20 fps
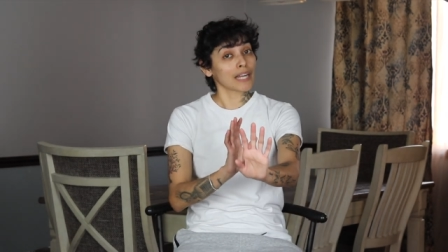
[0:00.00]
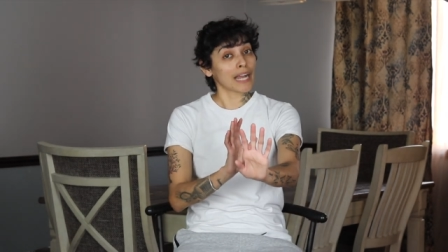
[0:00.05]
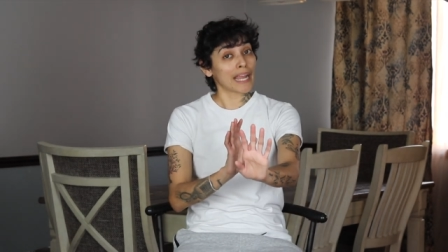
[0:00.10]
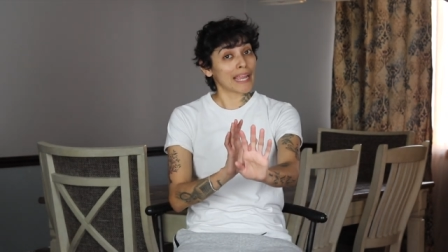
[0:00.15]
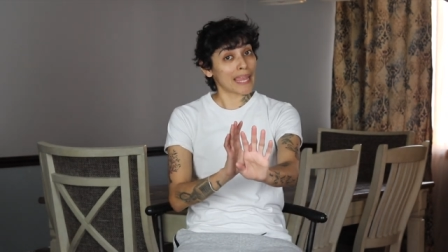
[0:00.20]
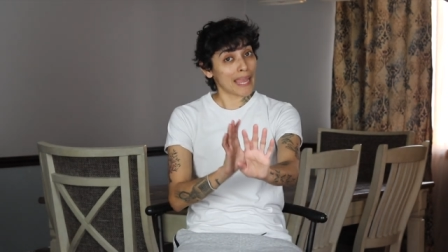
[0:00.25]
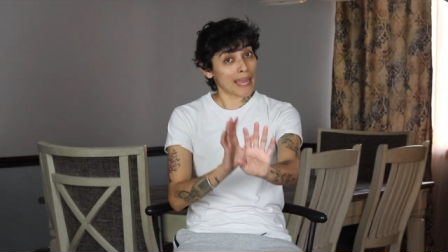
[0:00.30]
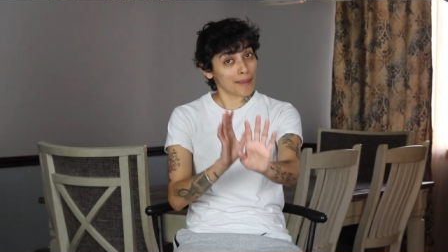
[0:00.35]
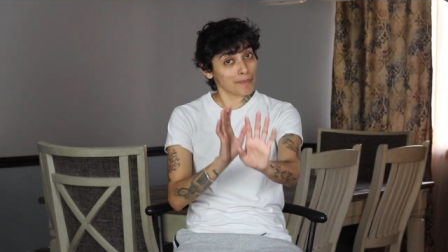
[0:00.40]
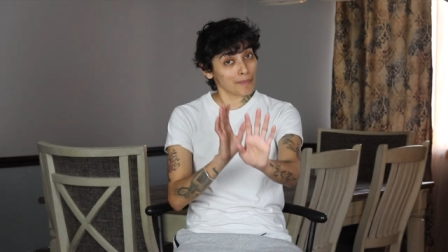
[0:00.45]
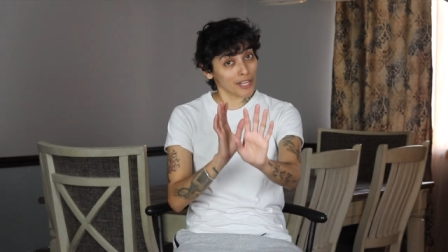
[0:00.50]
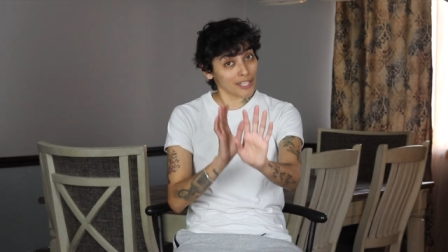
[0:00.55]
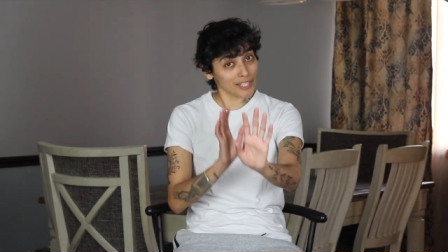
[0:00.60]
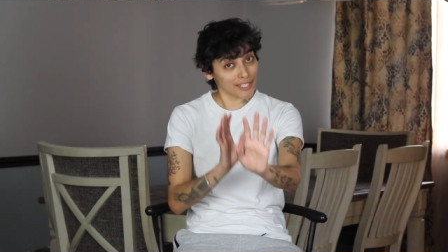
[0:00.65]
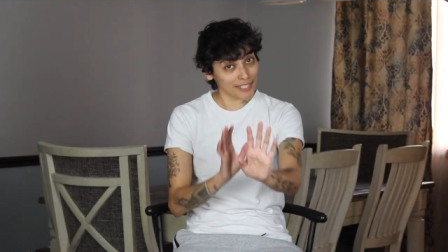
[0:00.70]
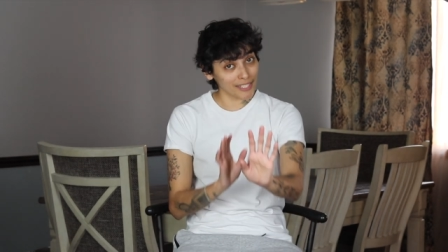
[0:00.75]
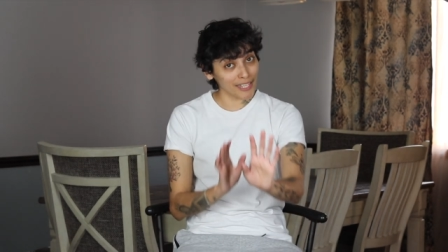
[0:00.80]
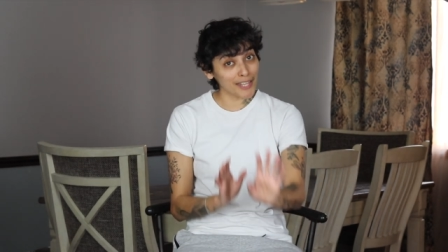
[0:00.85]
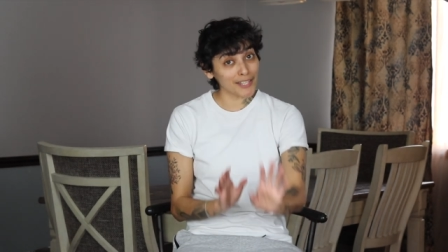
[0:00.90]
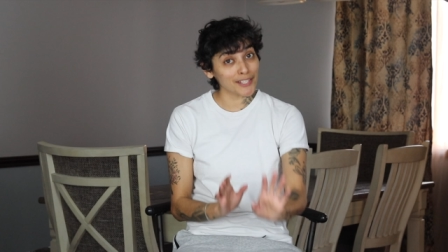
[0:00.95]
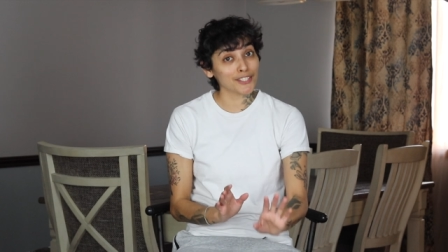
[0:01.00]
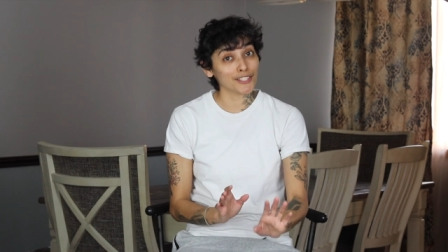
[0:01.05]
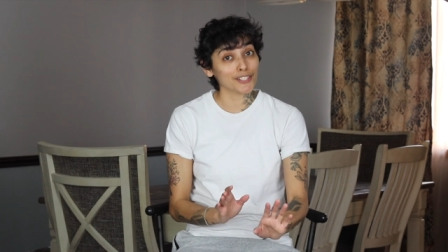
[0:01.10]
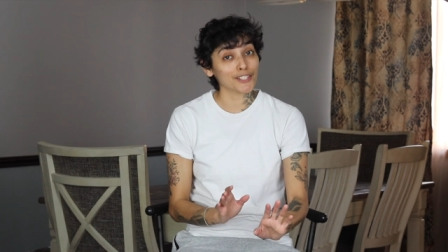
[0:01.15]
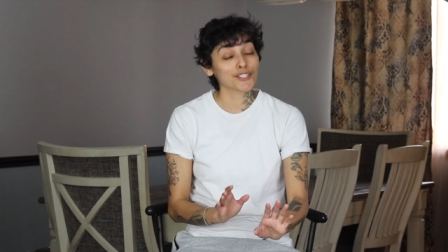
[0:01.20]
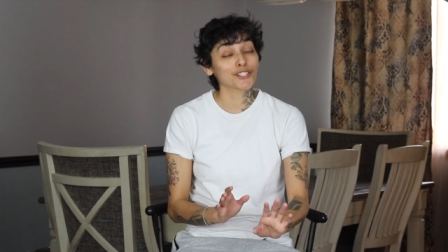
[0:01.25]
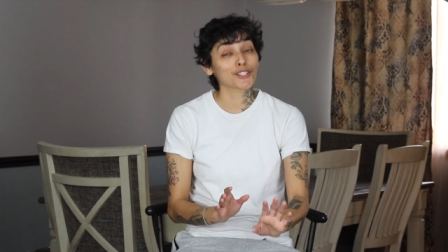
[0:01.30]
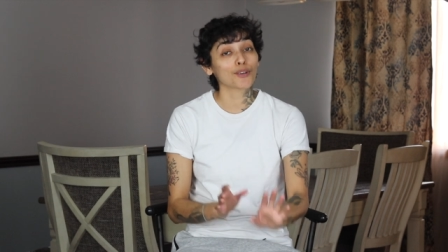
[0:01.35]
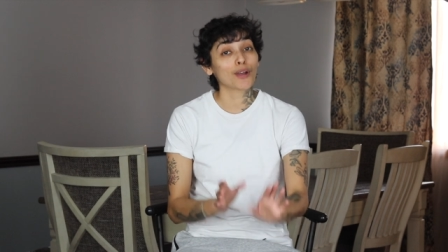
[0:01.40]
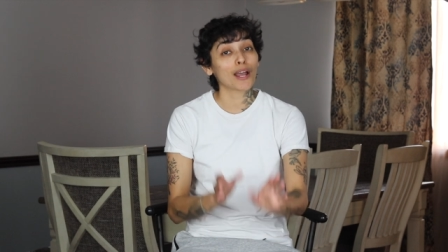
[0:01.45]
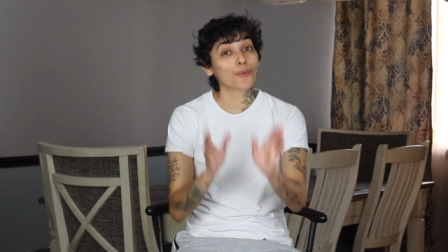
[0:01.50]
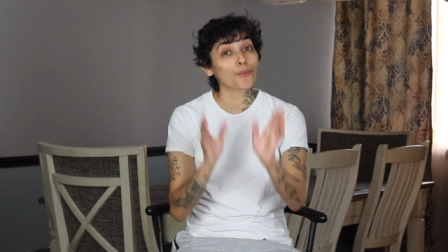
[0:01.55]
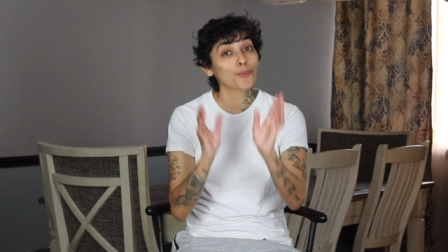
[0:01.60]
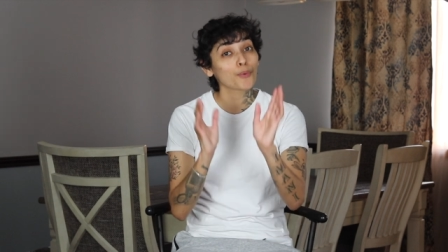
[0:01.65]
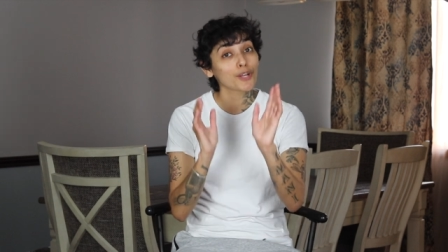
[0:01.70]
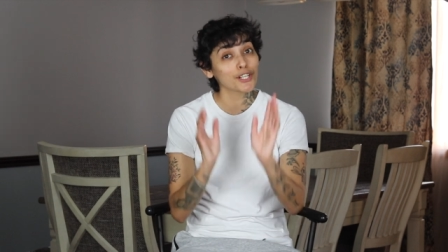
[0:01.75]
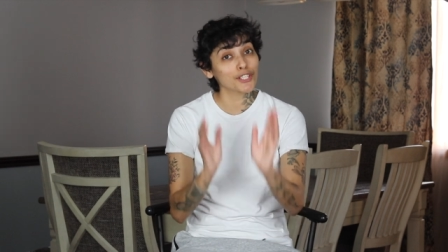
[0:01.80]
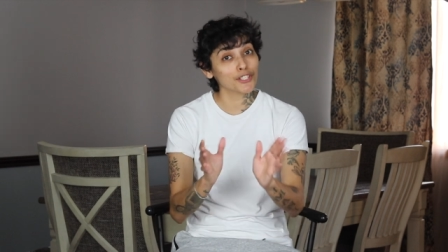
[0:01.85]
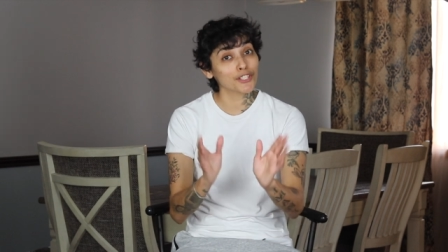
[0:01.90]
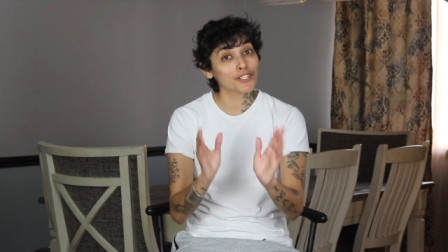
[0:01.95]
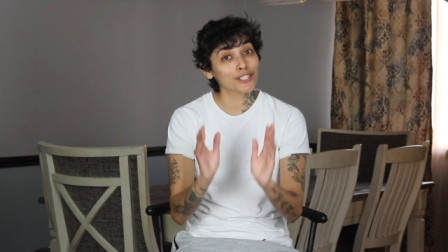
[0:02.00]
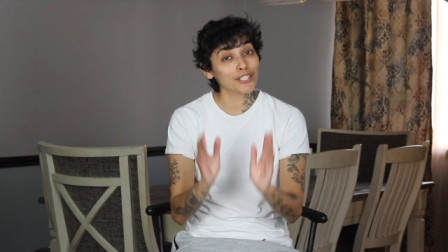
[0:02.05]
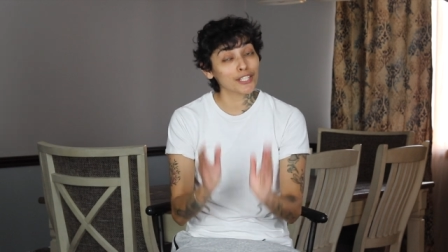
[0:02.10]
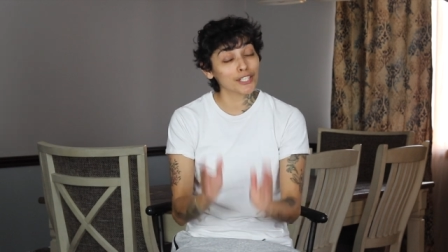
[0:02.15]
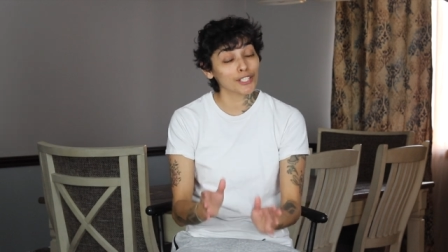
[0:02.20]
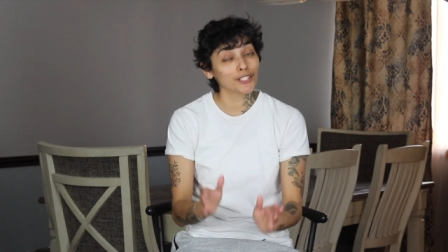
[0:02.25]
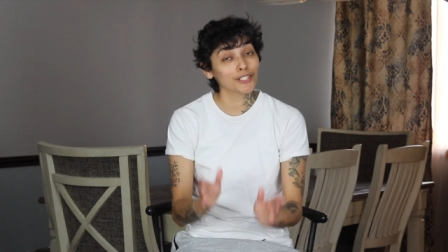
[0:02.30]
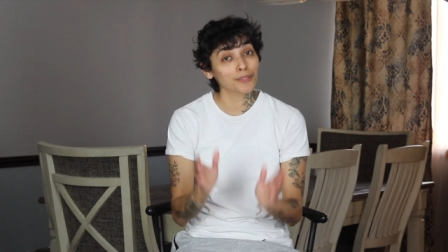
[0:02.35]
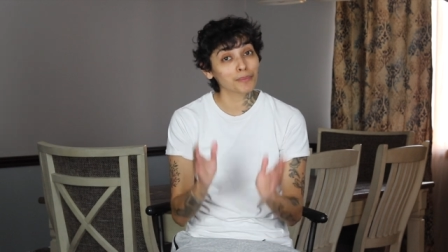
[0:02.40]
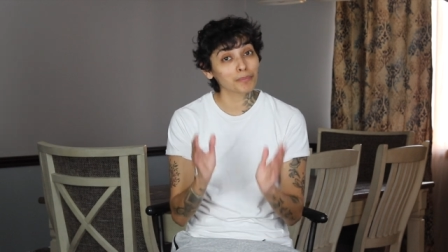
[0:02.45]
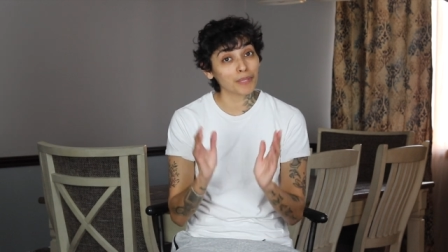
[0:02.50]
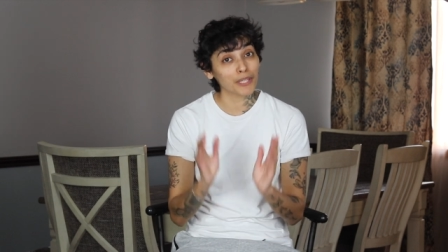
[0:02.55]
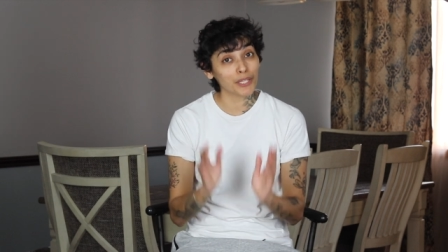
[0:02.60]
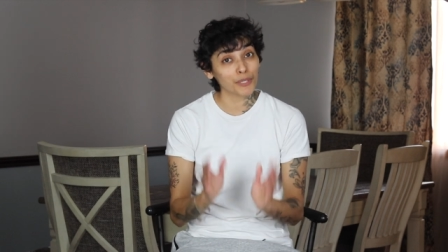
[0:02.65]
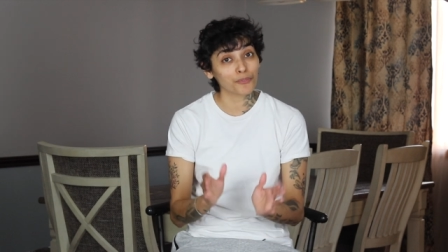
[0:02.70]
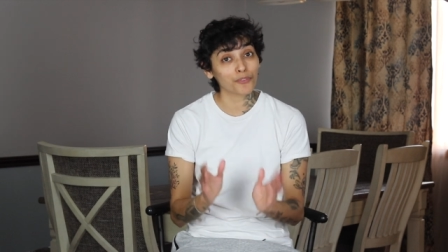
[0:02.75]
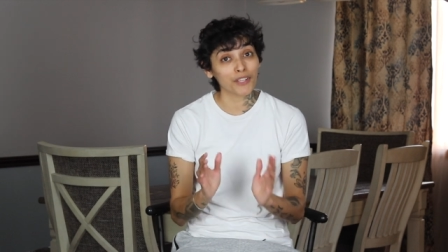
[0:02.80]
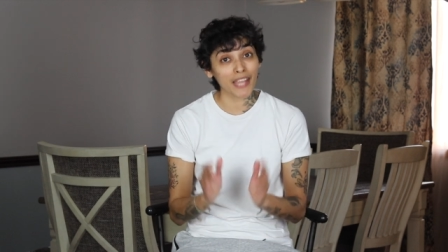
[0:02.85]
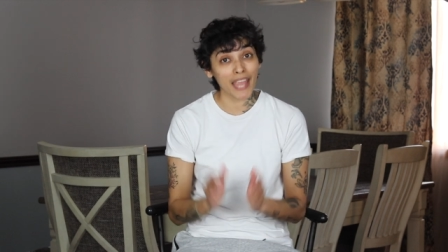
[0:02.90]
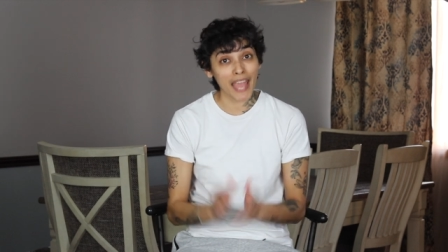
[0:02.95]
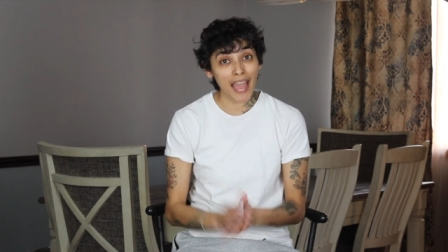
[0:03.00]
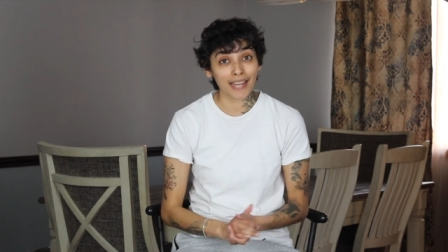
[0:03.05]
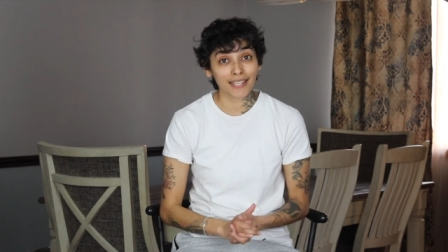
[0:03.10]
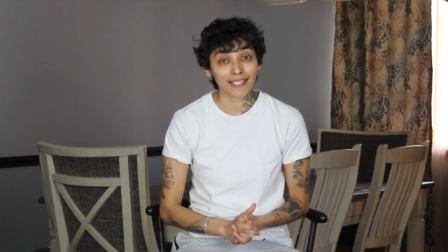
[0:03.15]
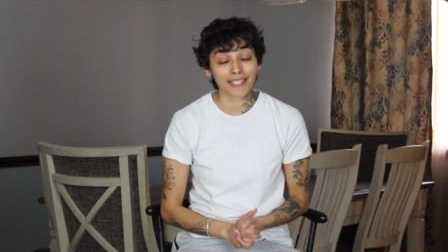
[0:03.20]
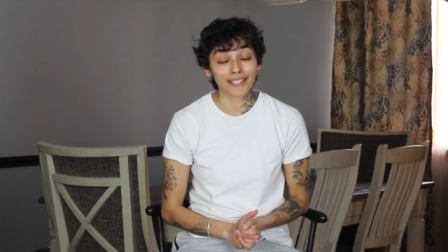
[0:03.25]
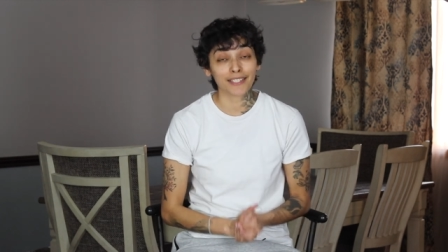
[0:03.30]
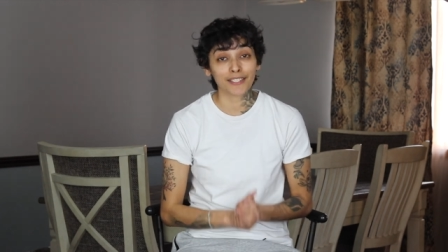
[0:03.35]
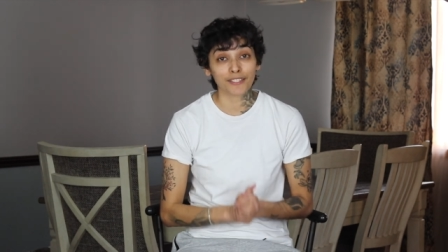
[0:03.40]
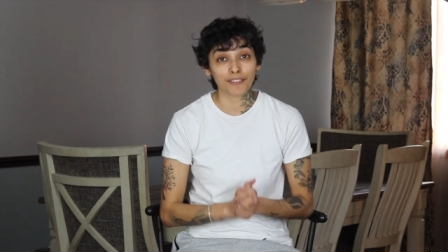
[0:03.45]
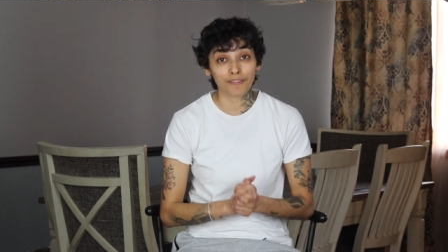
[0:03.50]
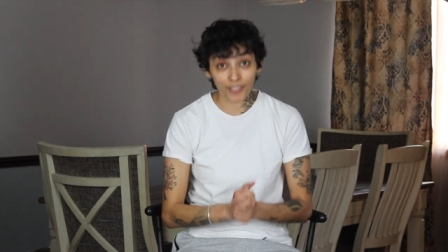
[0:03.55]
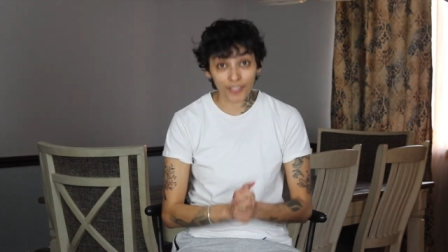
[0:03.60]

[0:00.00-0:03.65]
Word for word: I am uncensored, so I will still be reacting to